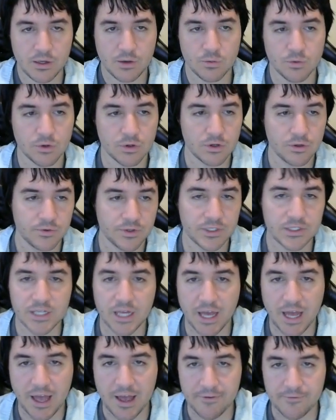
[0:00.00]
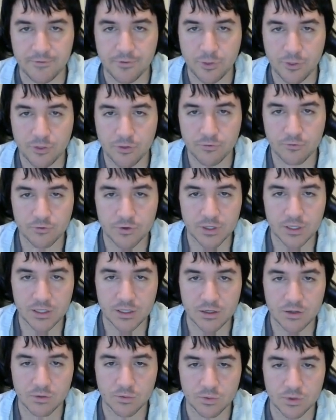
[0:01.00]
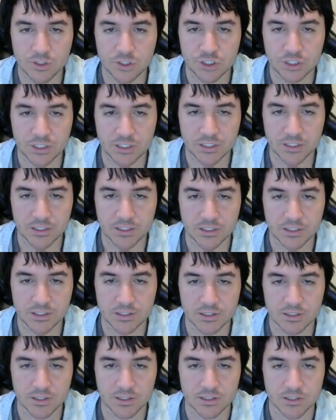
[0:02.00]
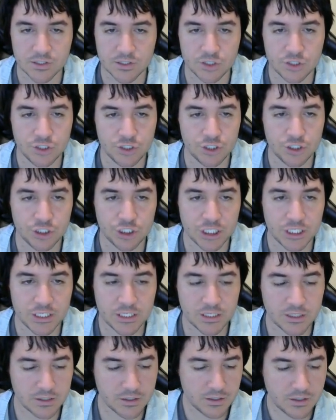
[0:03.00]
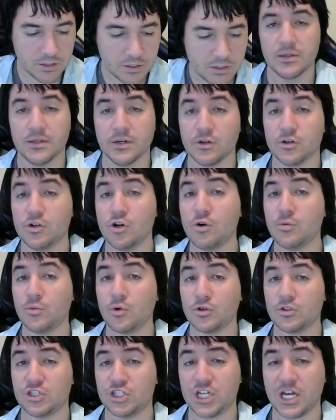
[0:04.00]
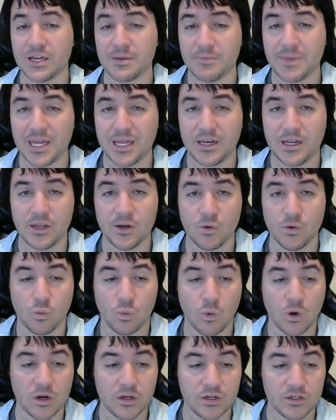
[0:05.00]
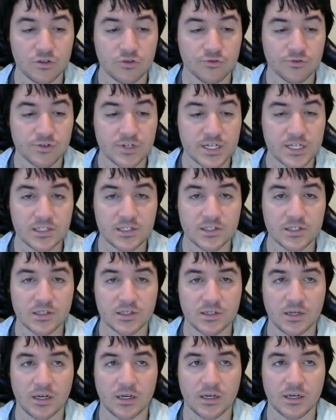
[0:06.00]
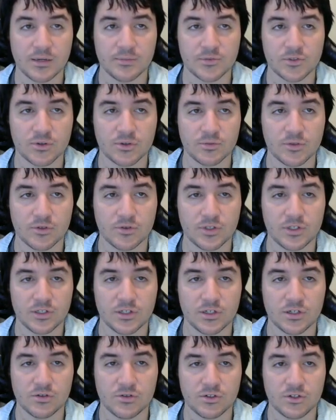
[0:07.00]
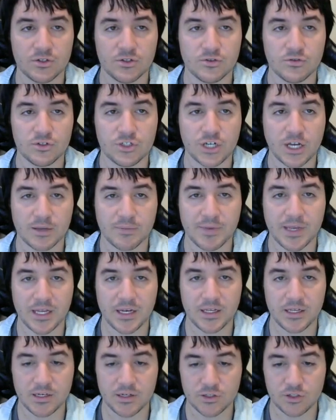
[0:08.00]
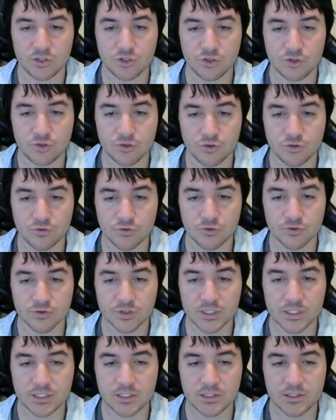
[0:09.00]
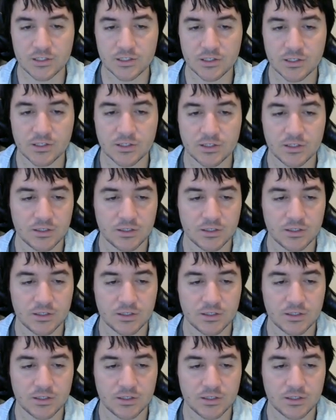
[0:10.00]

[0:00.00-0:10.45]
We're going to F3, which is this G. There are no more checkmate in 1 grids, so I'm going to go to checkmate in 2 grids.